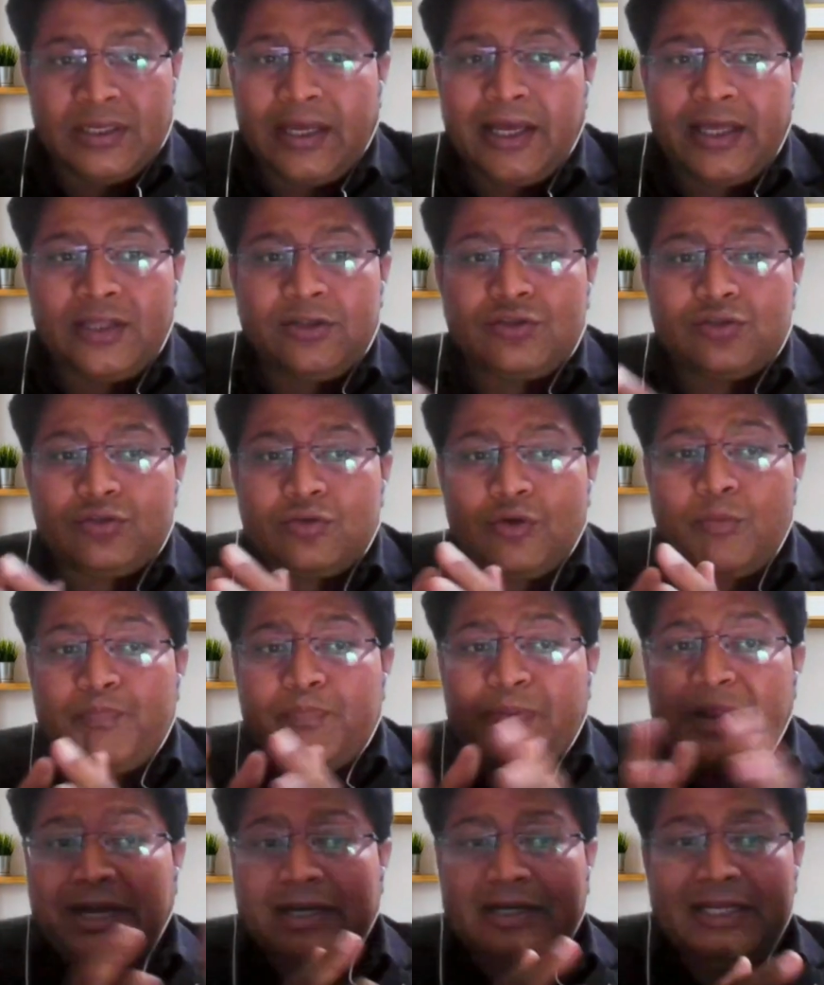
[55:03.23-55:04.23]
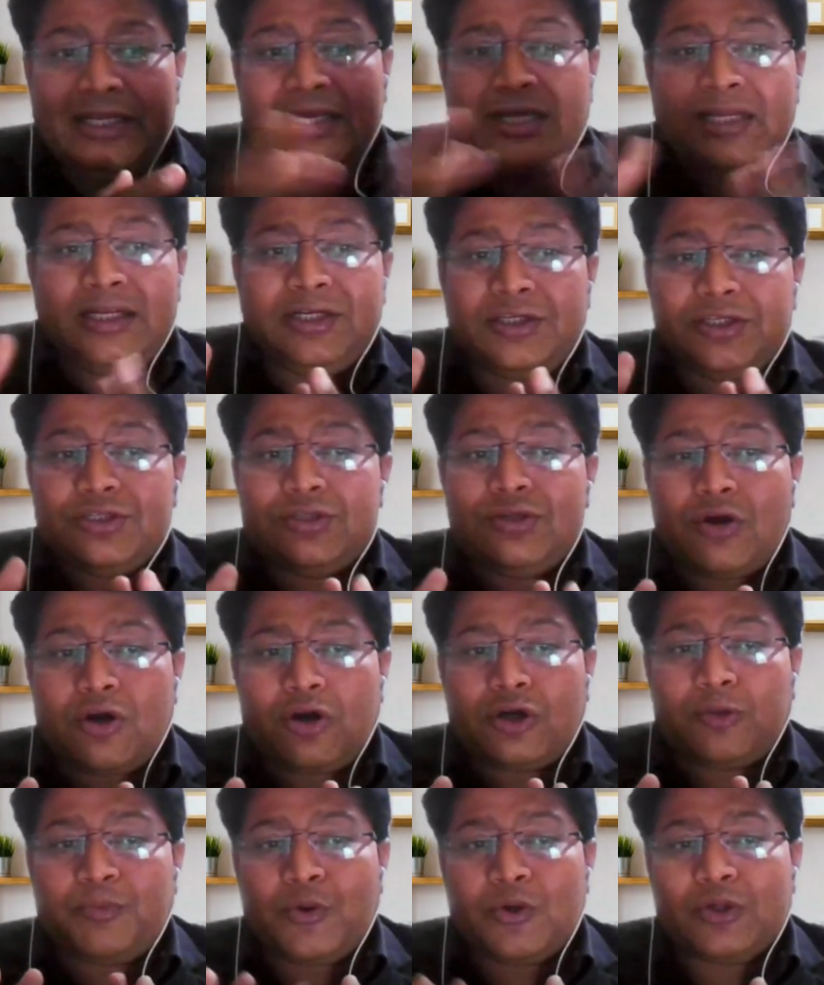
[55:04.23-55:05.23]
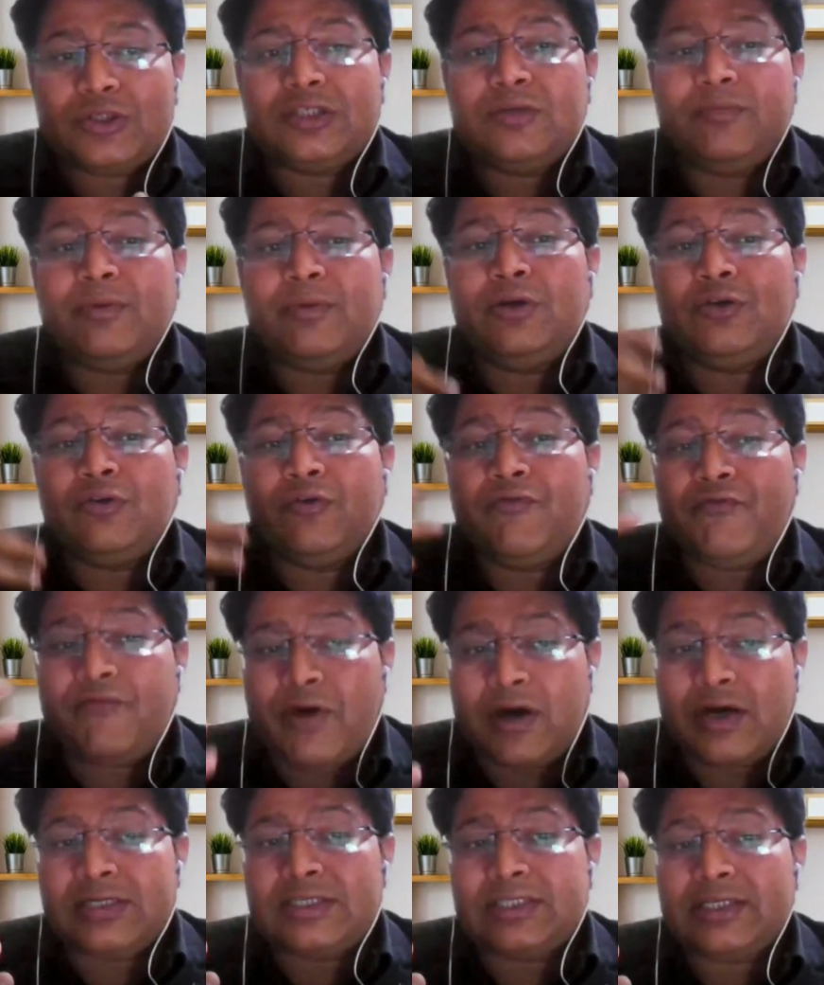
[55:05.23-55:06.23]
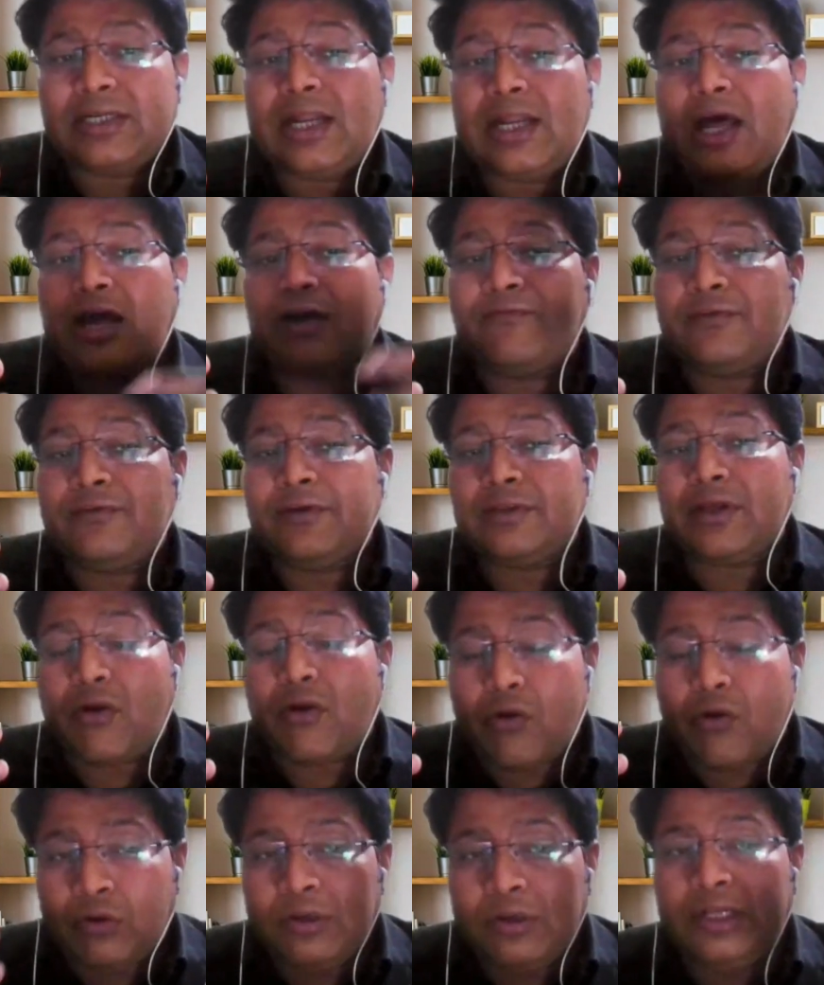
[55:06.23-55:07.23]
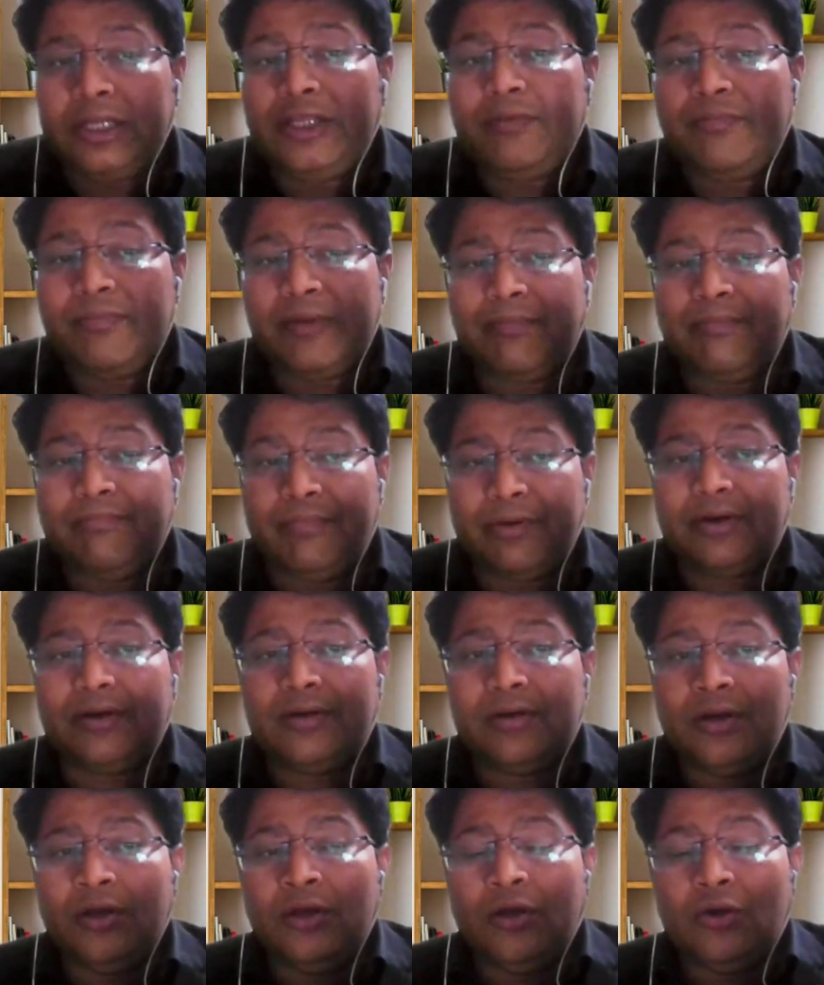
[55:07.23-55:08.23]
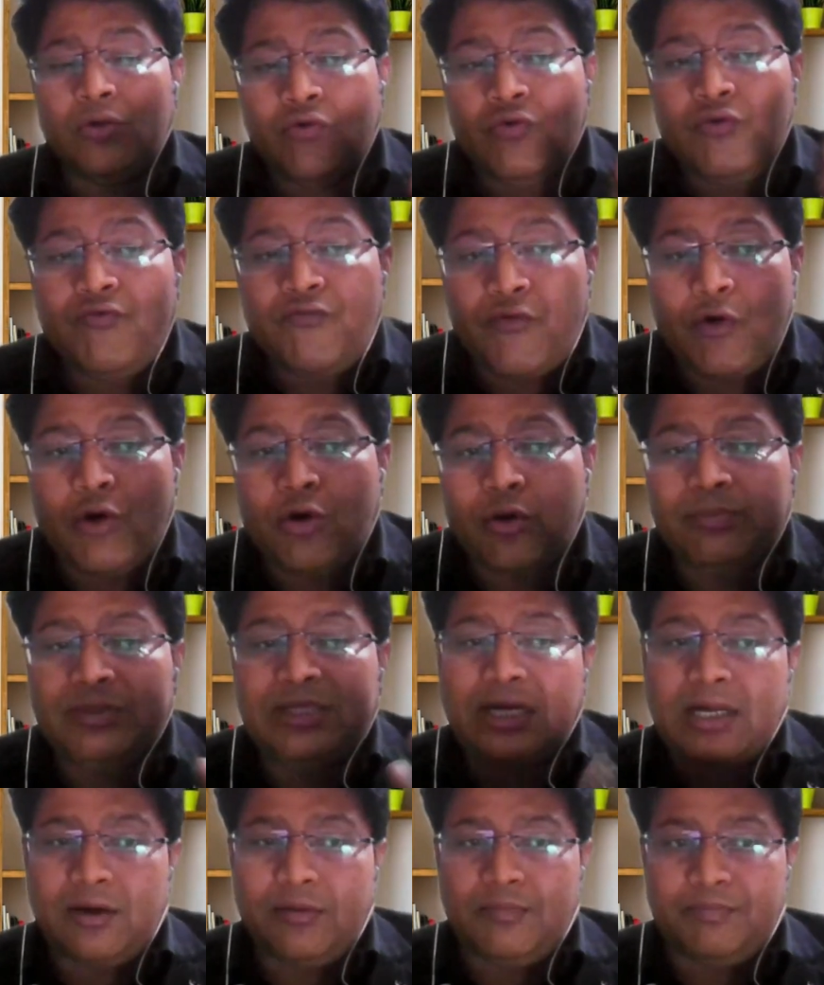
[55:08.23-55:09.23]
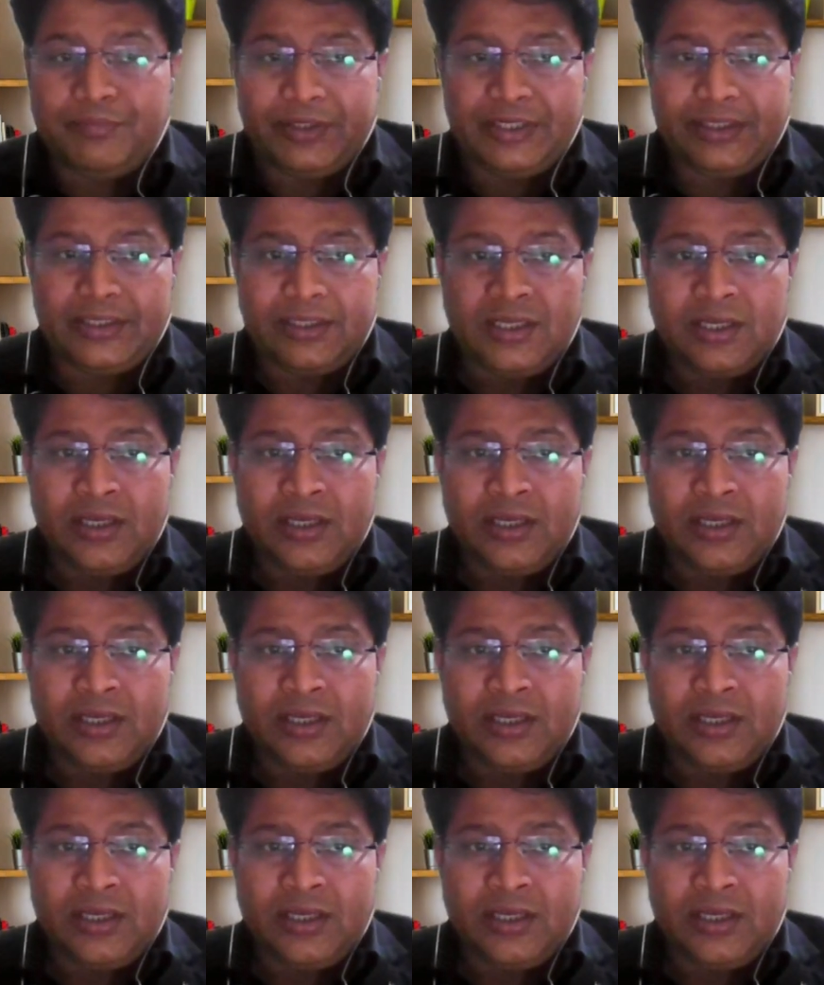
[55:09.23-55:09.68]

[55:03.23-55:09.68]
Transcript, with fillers: And so practically it is not possible to function after the only member who formed the company.